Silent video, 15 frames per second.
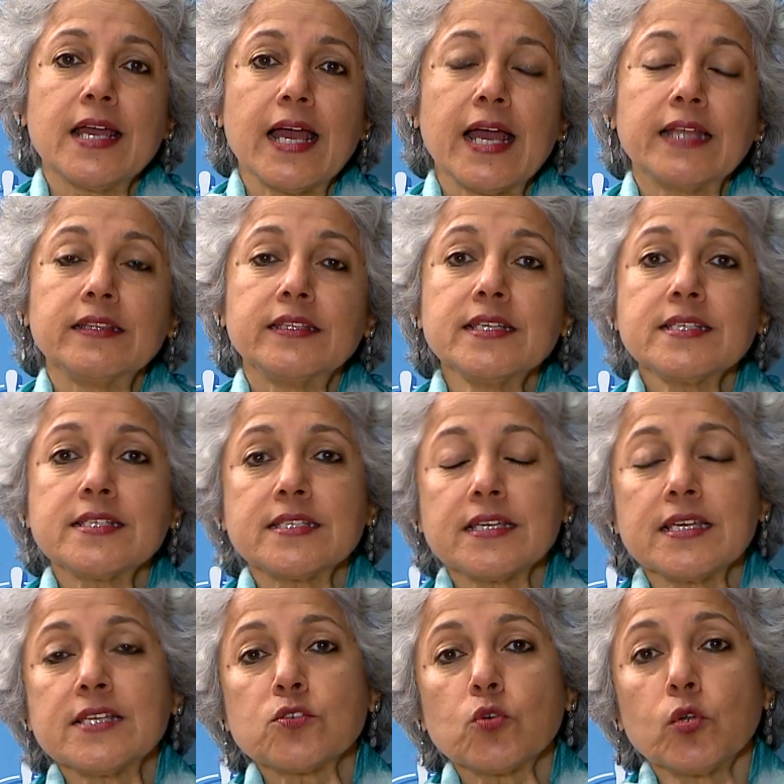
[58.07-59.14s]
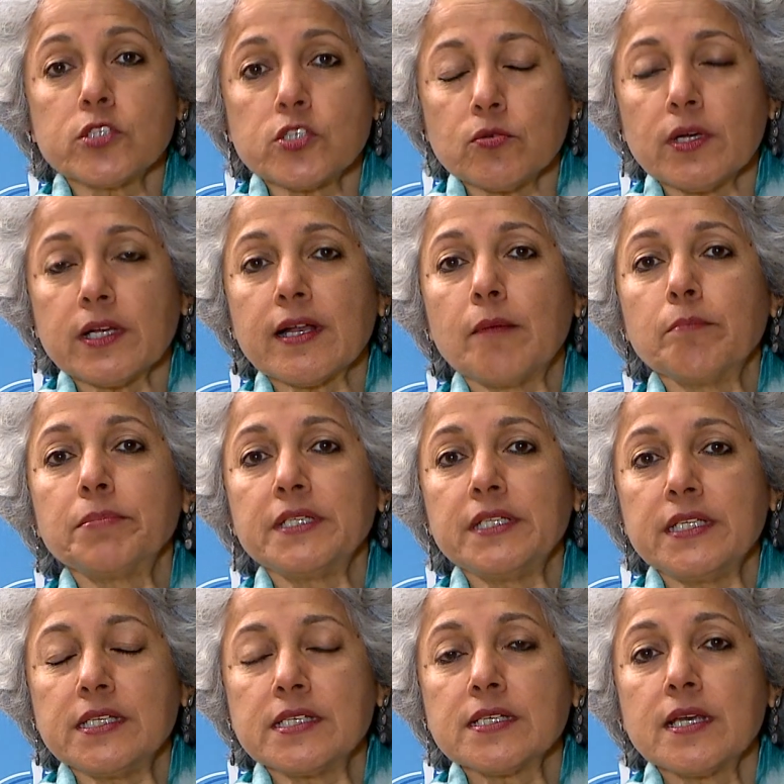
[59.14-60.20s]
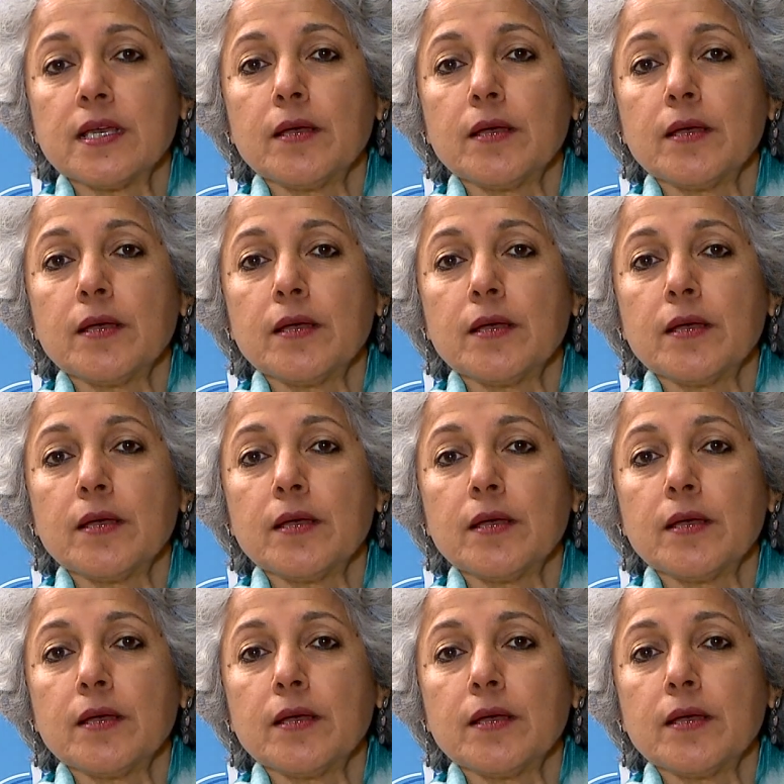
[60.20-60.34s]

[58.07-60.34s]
And this is also accompanied